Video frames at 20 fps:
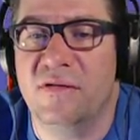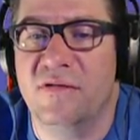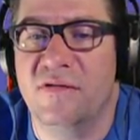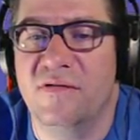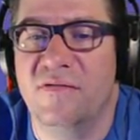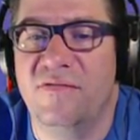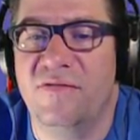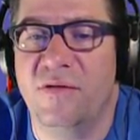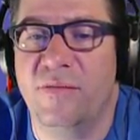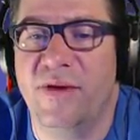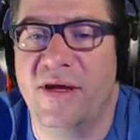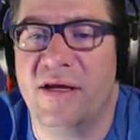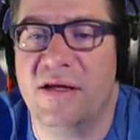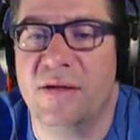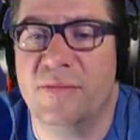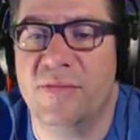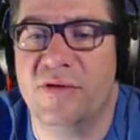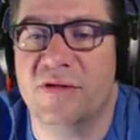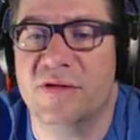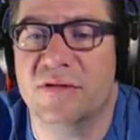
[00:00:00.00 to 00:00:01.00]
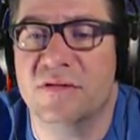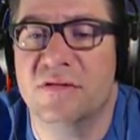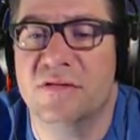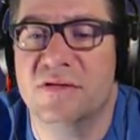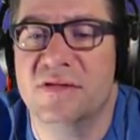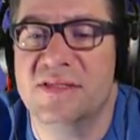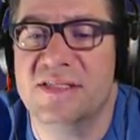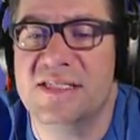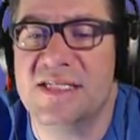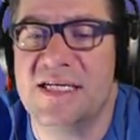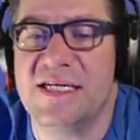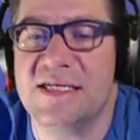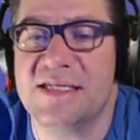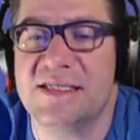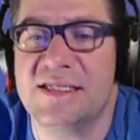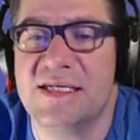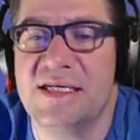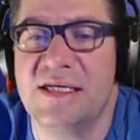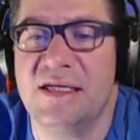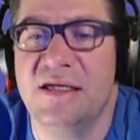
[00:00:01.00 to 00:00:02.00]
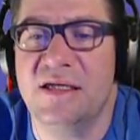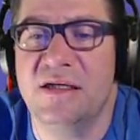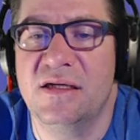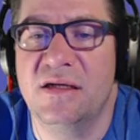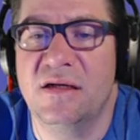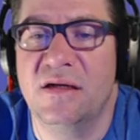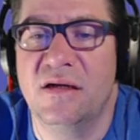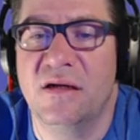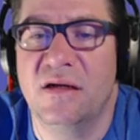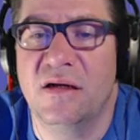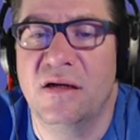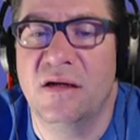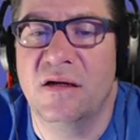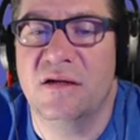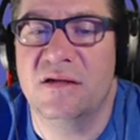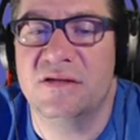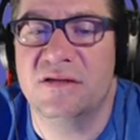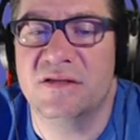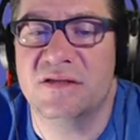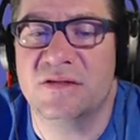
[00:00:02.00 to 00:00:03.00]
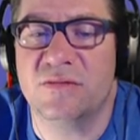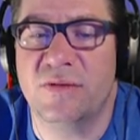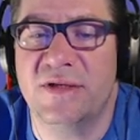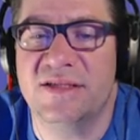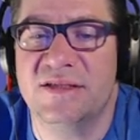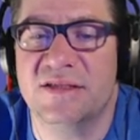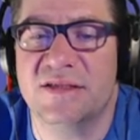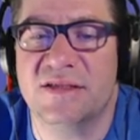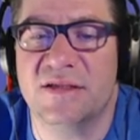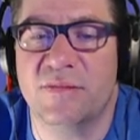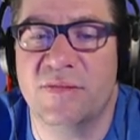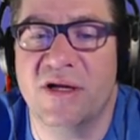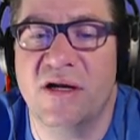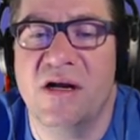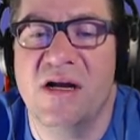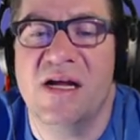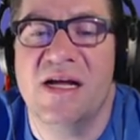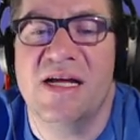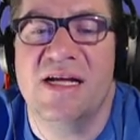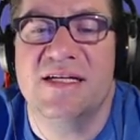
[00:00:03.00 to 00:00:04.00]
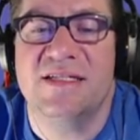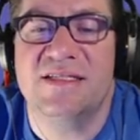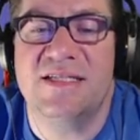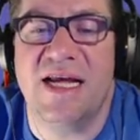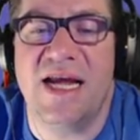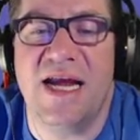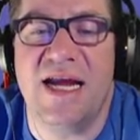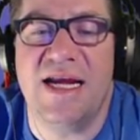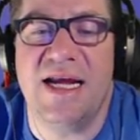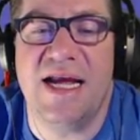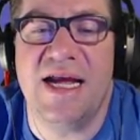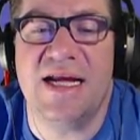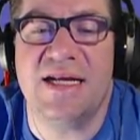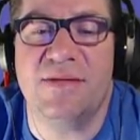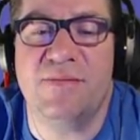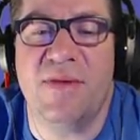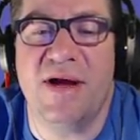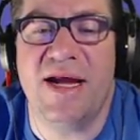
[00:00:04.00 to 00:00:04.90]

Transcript: fill back up on TNT. Just wasted some time. Dang it, my